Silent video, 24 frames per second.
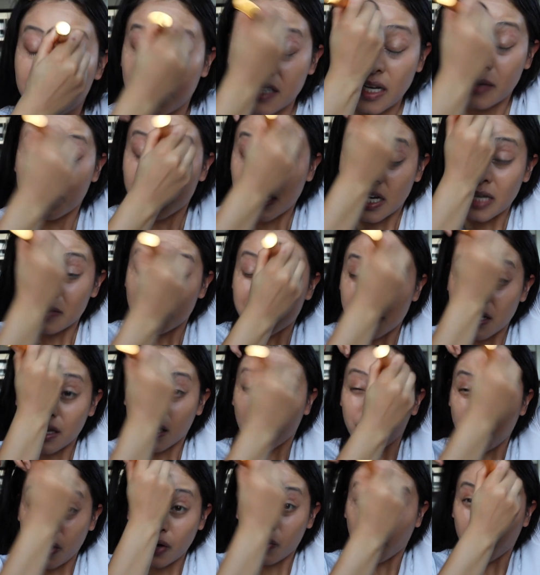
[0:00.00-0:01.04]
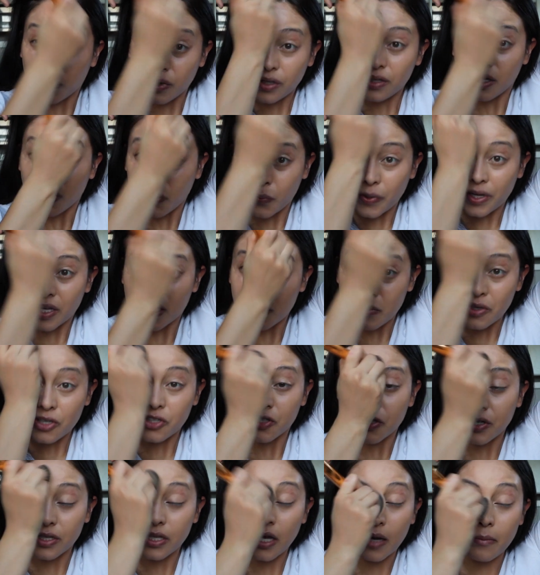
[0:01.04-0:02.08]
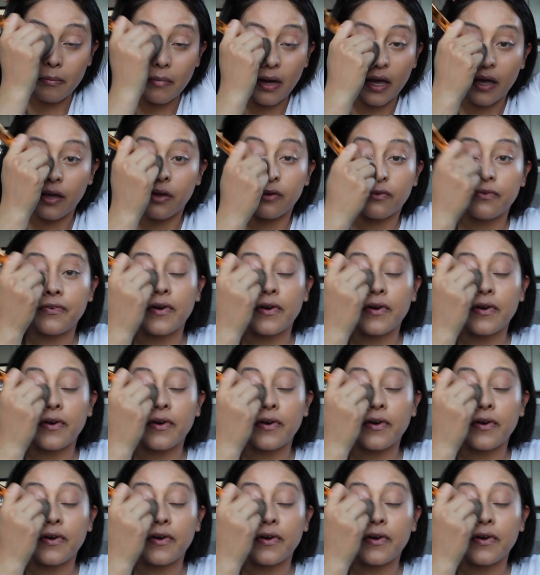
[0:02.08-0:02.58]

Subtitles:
Sometimes, like if I really want to make sure that my